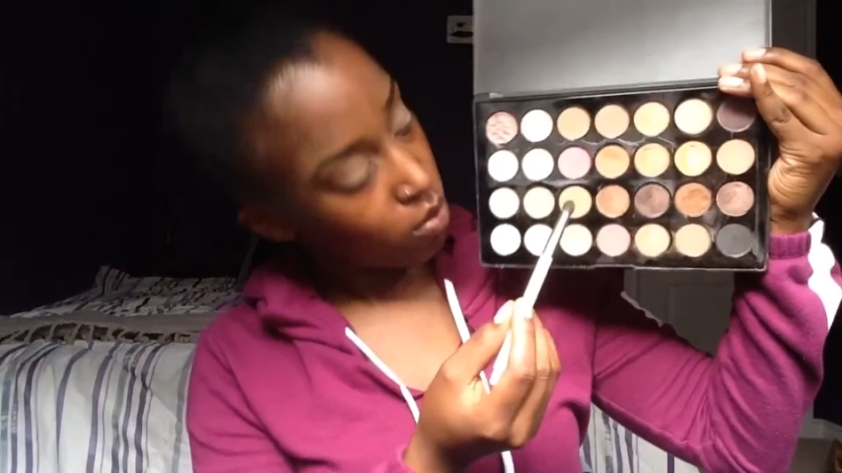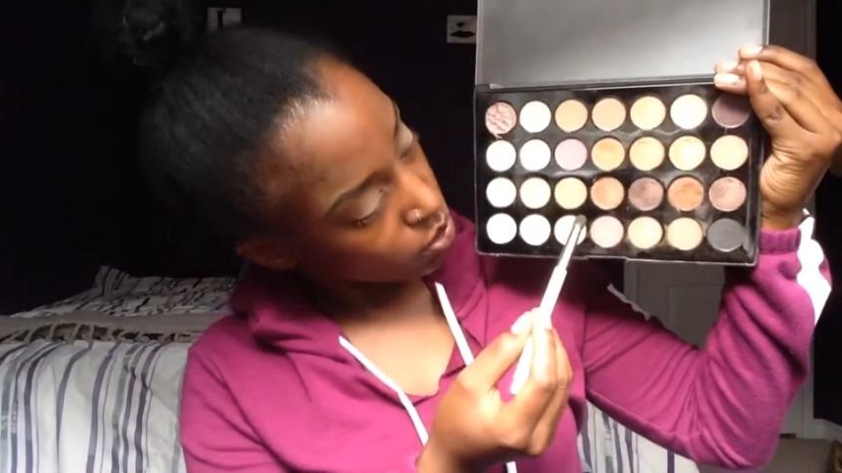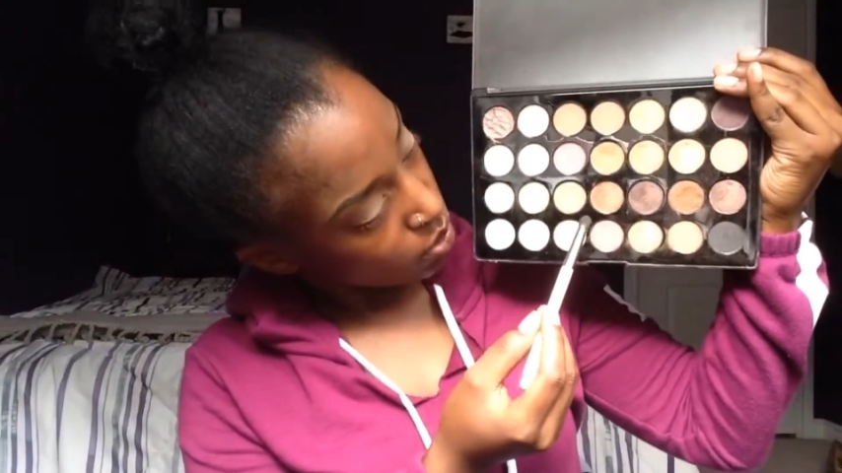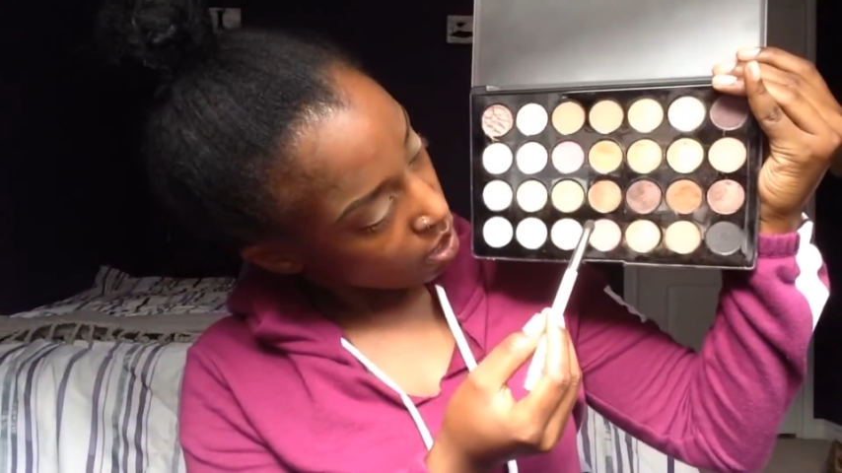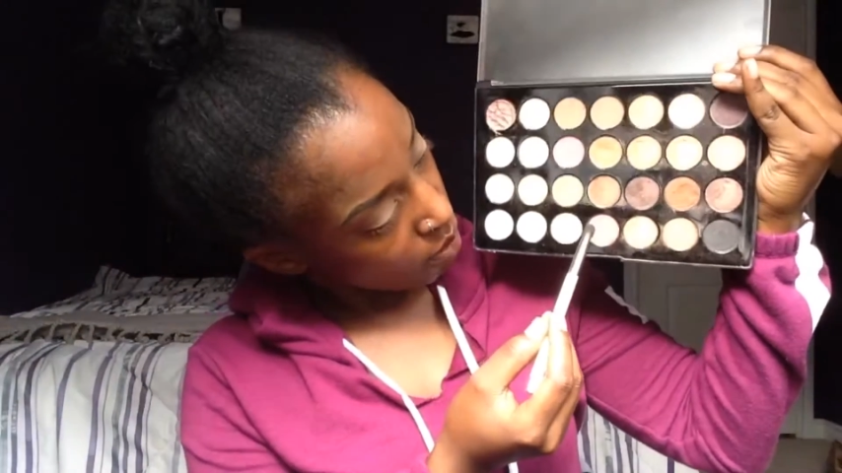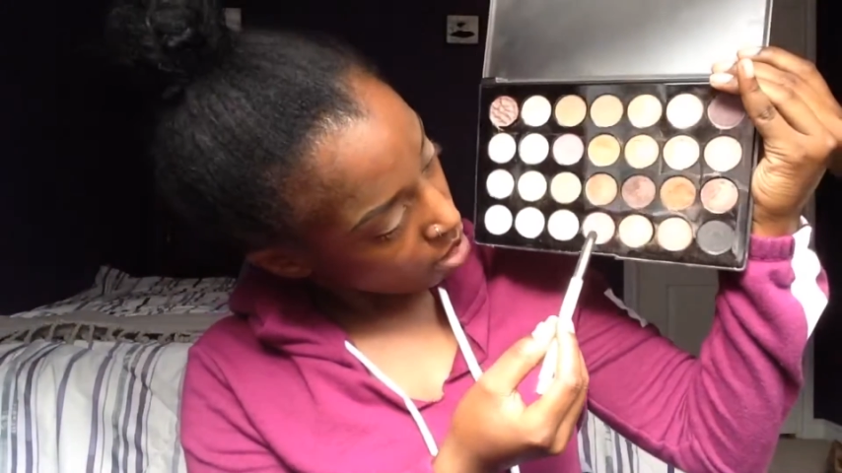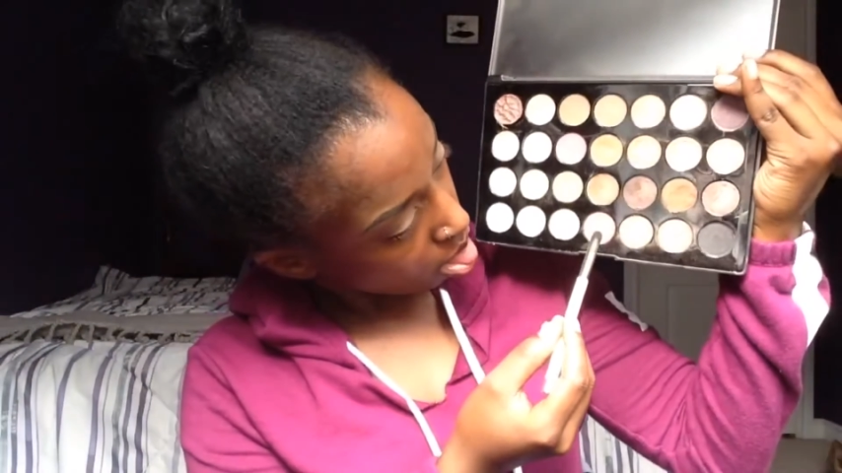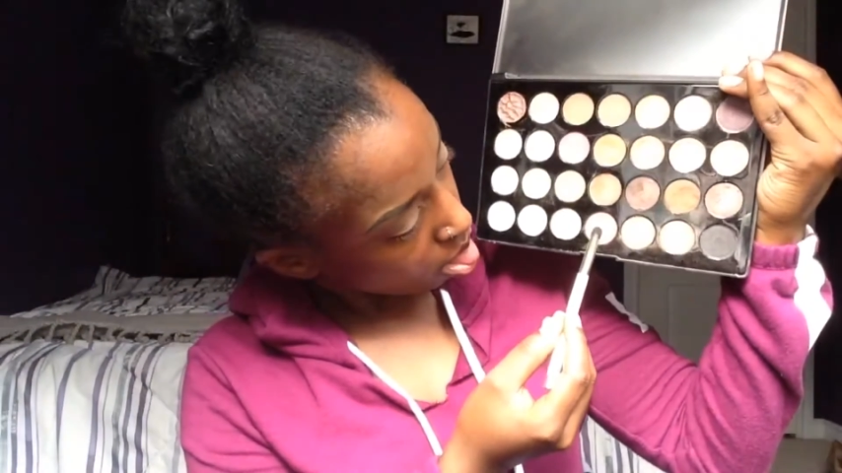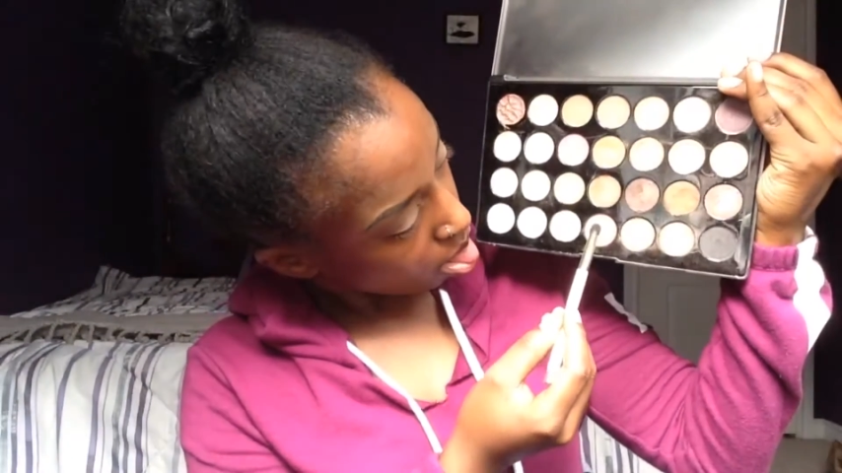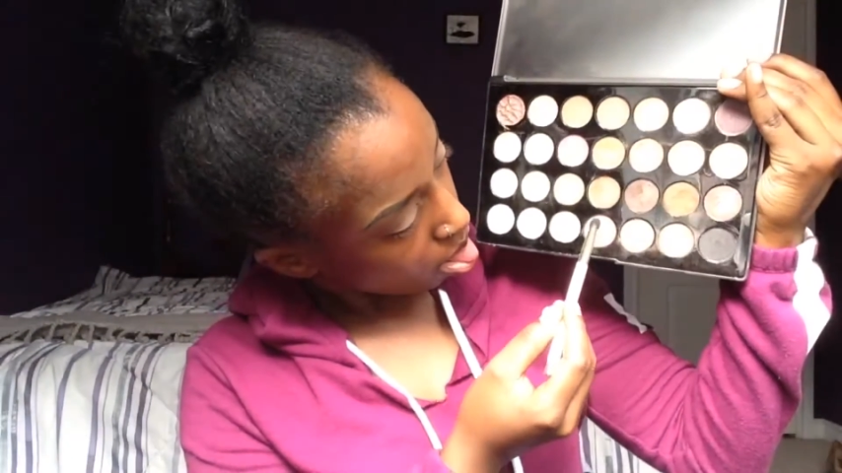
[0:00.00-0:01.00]
brush from that
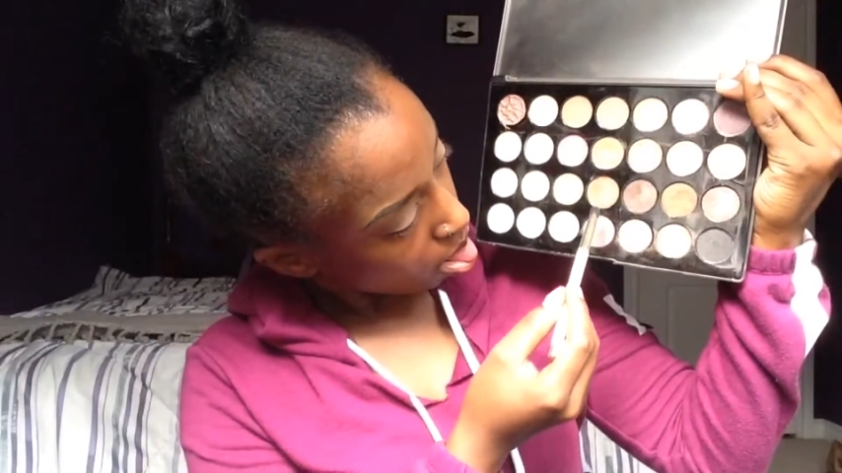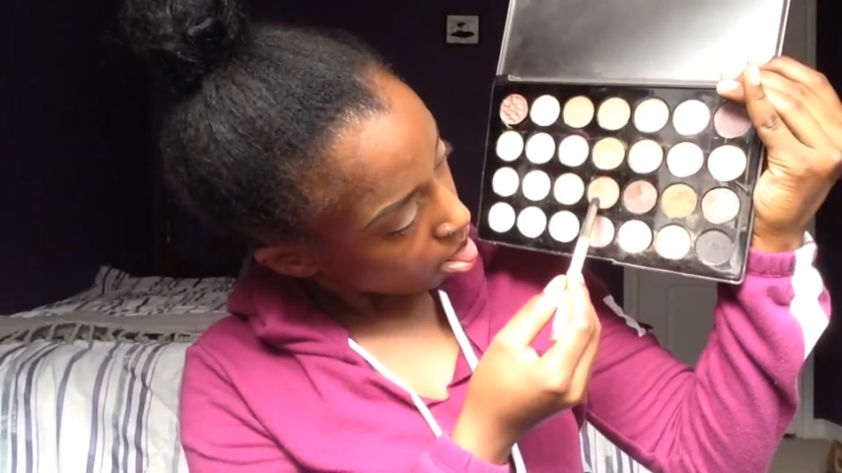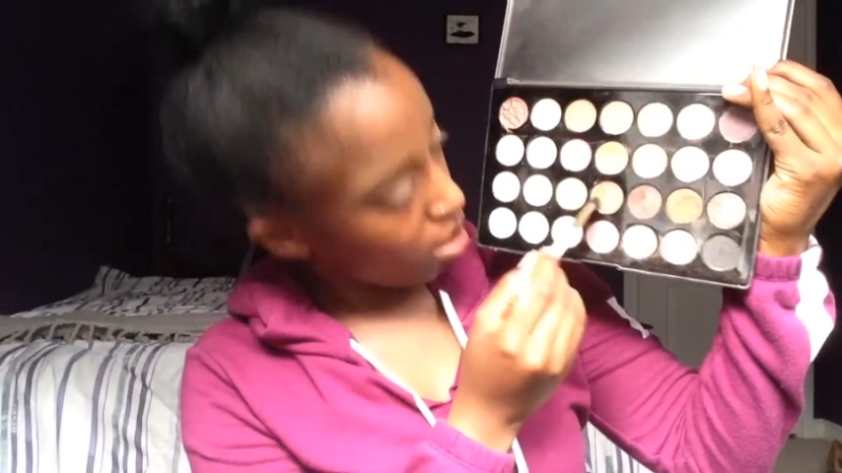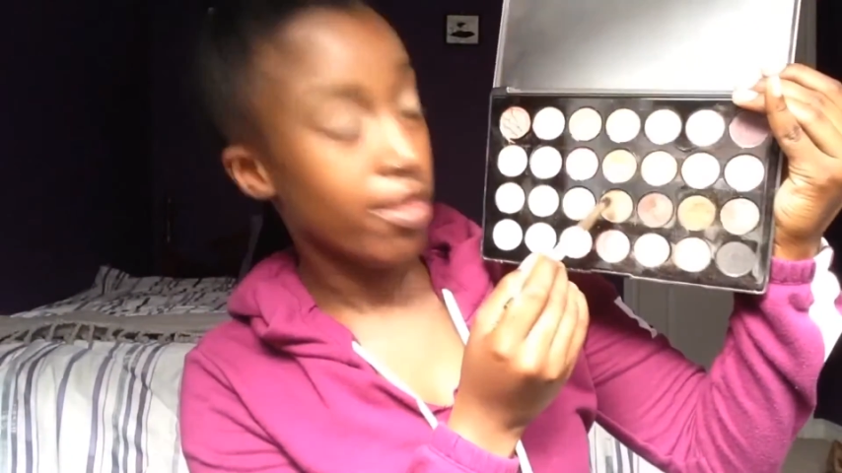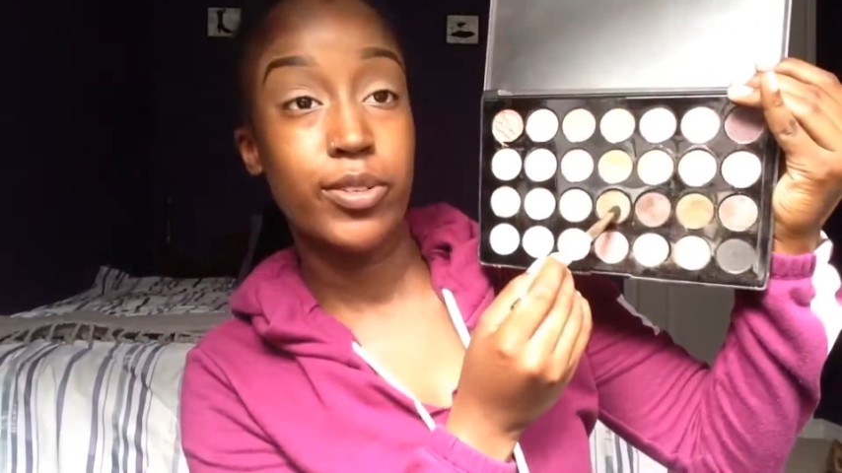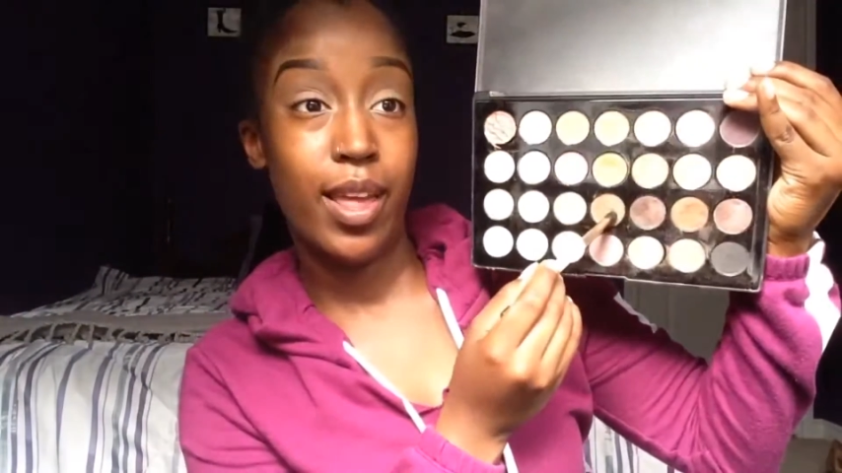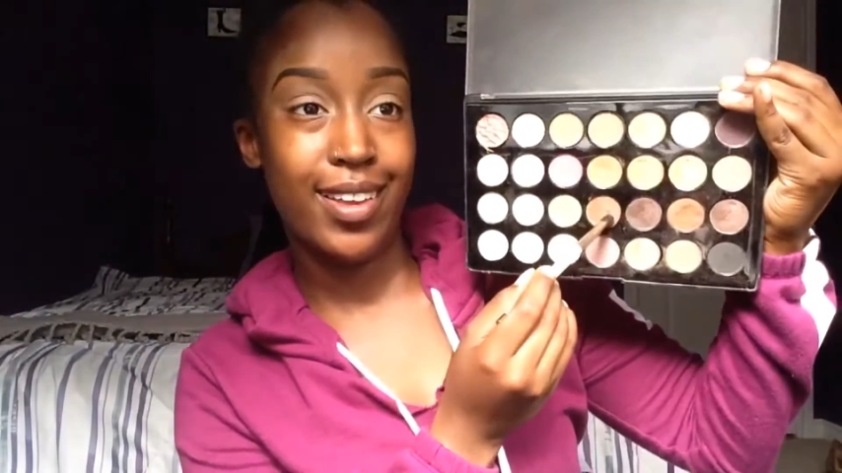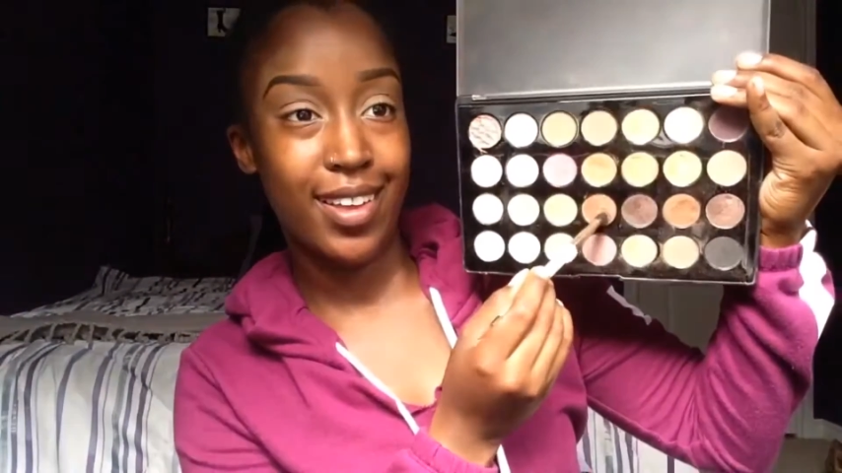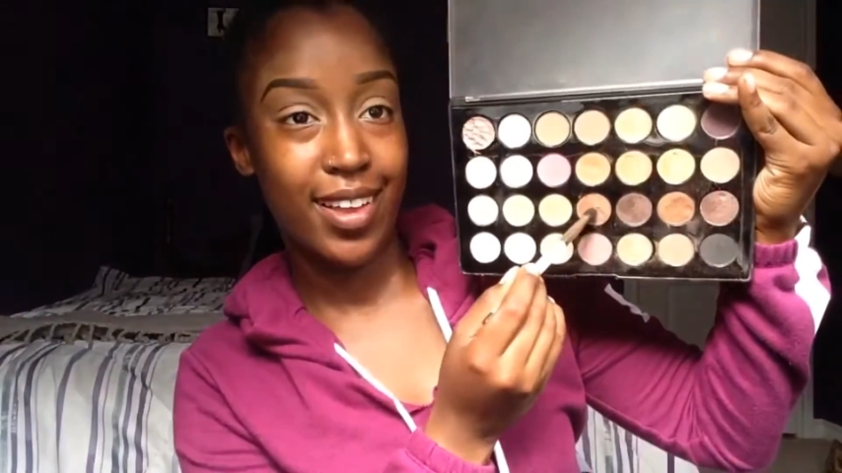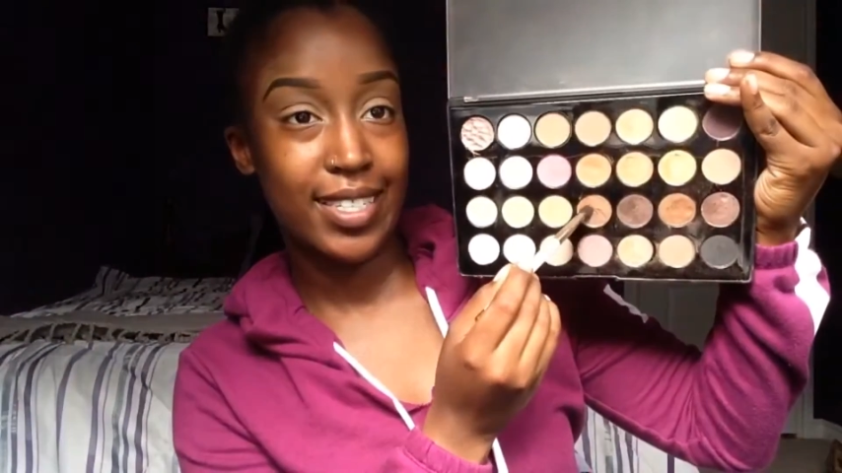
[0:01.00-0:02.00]
same line. And
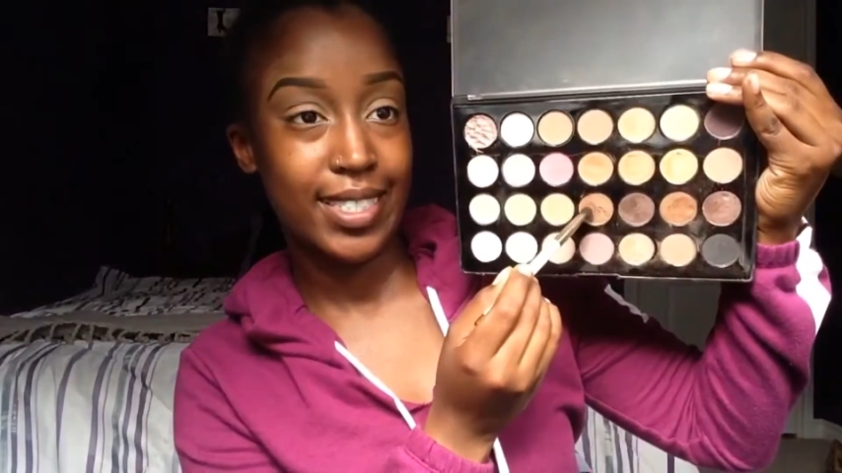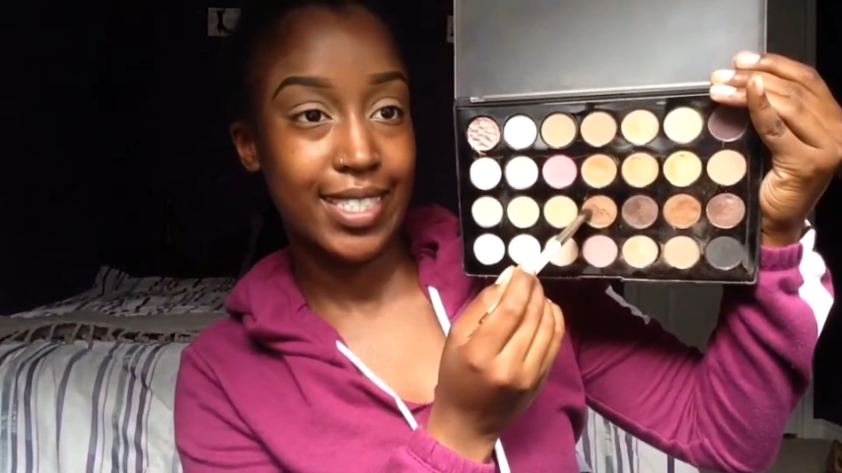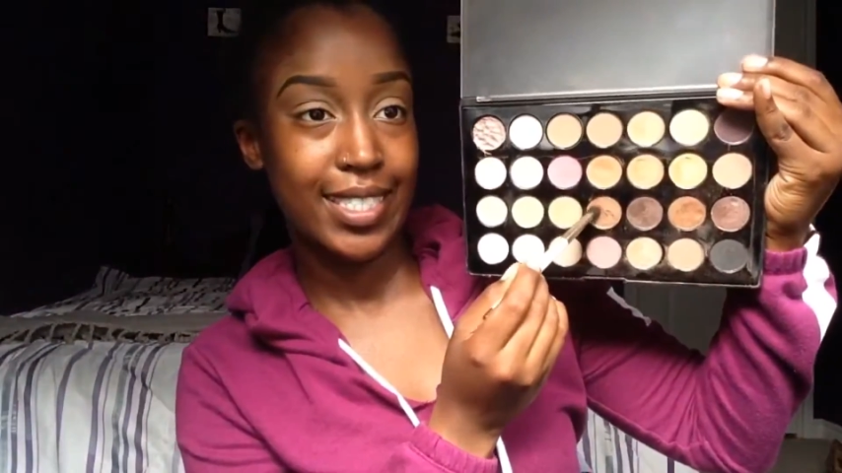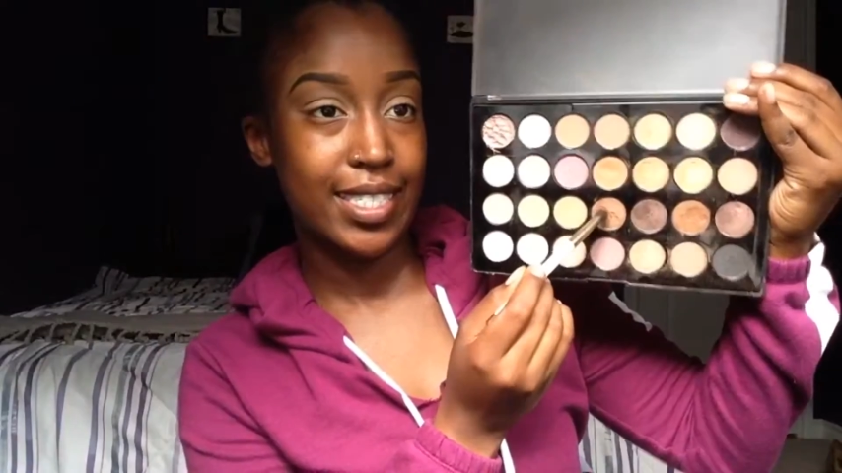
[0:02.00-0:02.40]
I miss Target